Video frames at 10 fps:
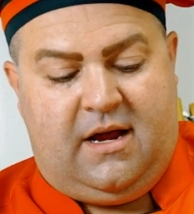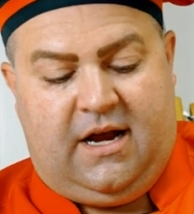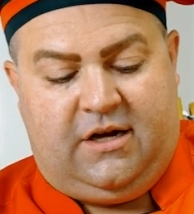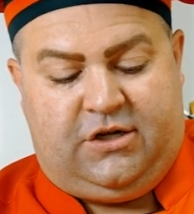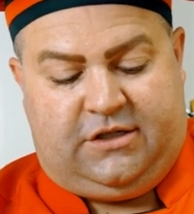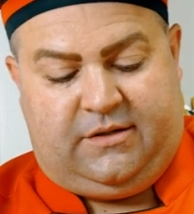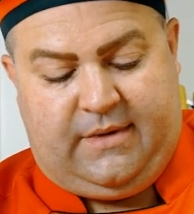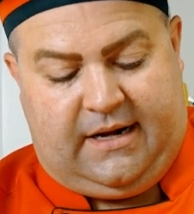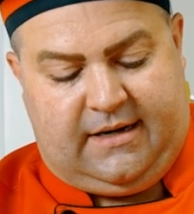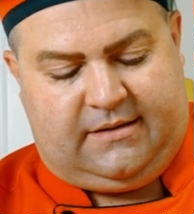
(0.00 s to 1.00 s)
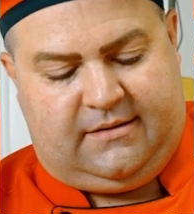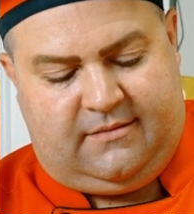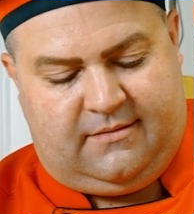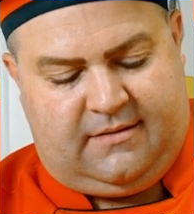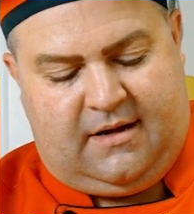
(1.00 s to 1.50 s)
in just a minute.
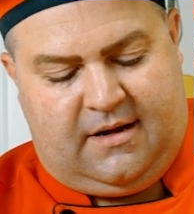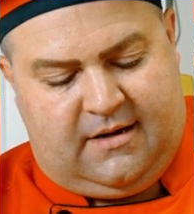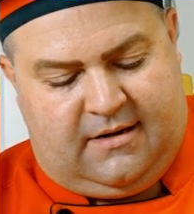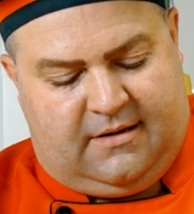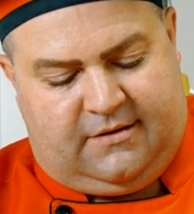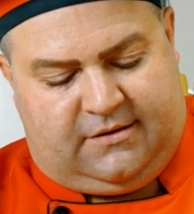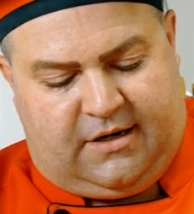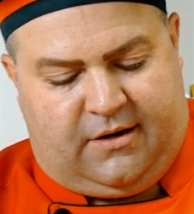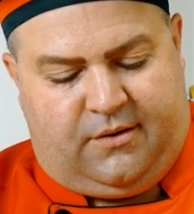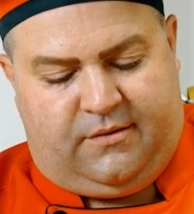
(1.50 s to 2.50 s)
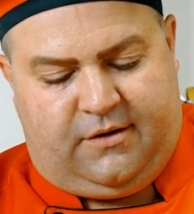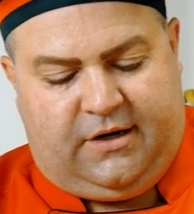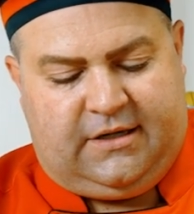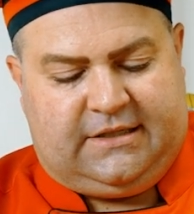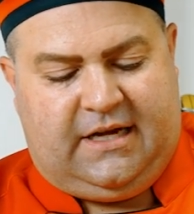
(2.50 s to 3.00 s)
So we
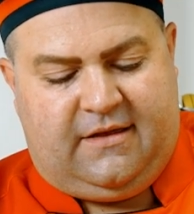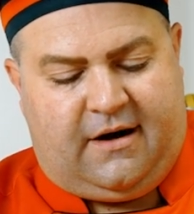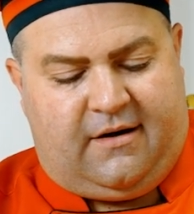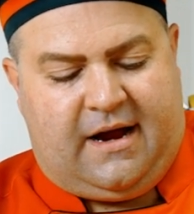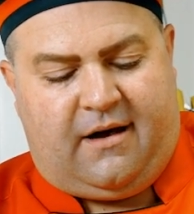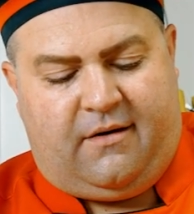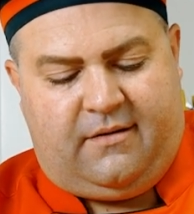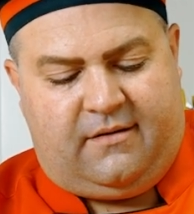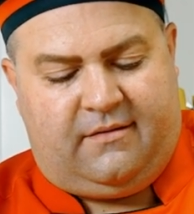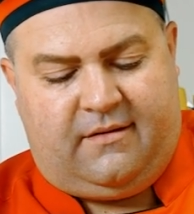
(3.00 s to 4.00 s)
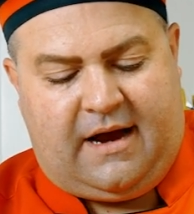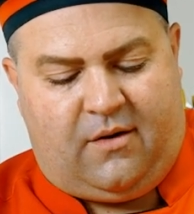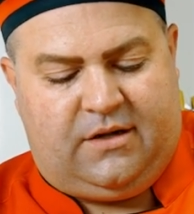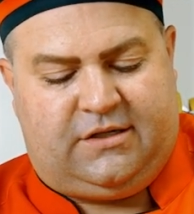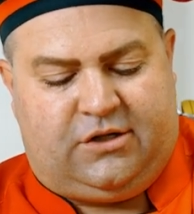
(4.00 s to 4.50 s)
can see there now
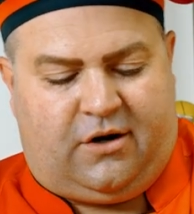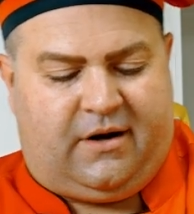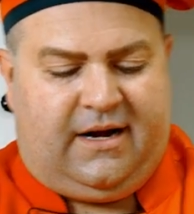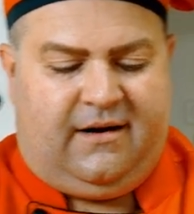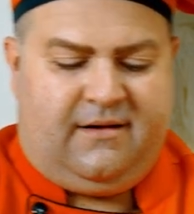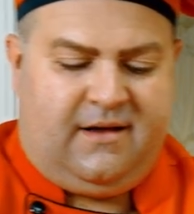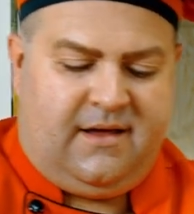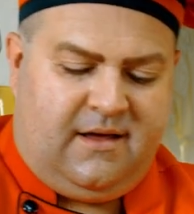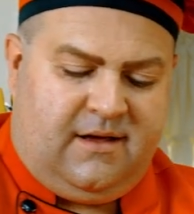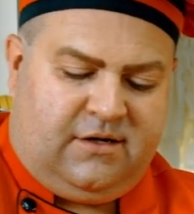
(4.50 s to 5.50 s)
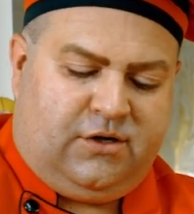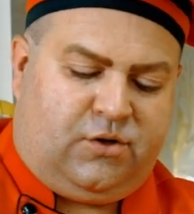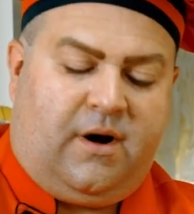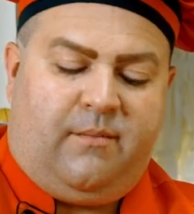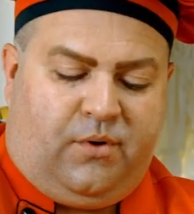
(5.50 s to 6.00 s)
how it's starting to
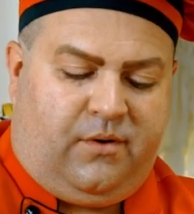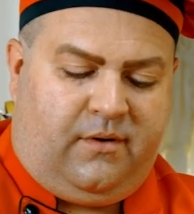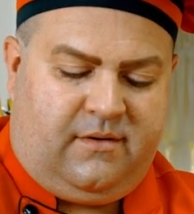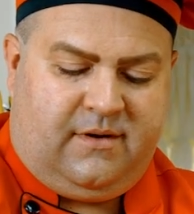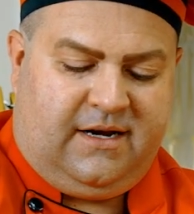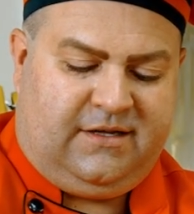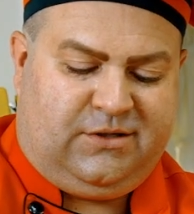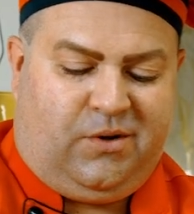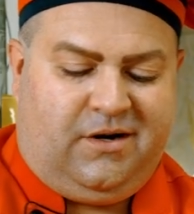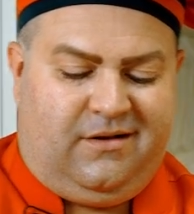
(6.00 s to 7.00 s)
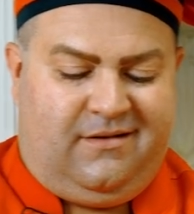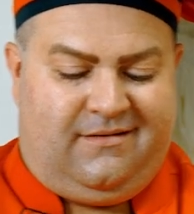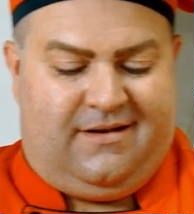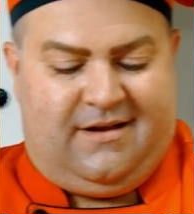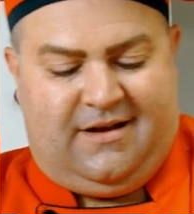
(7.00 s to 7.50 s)
crumble, and it sort of
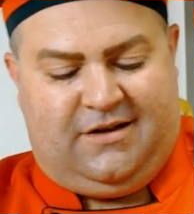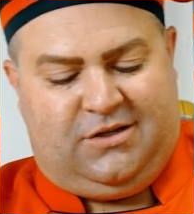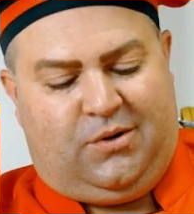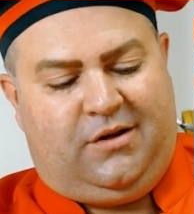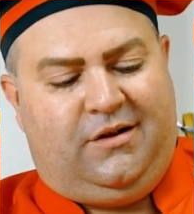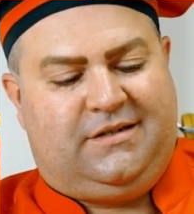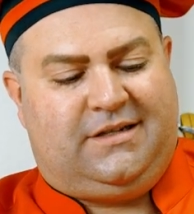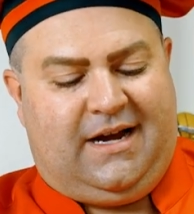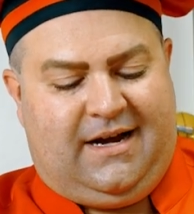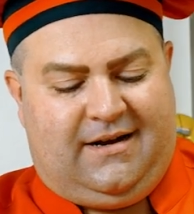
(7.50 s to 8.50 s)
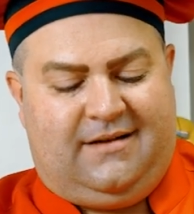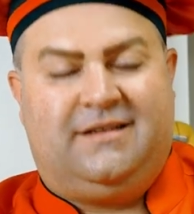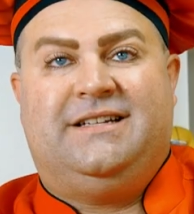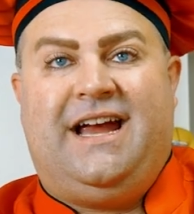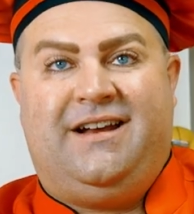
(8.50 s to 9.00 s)
looks like
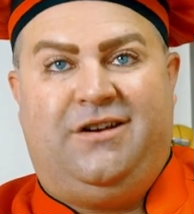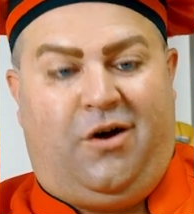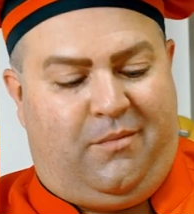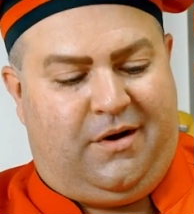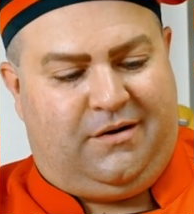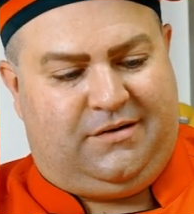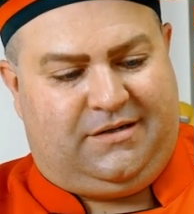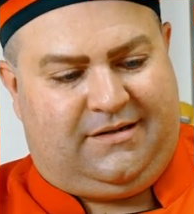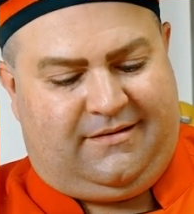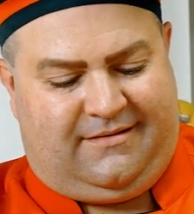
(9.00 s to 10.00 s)
sand almost.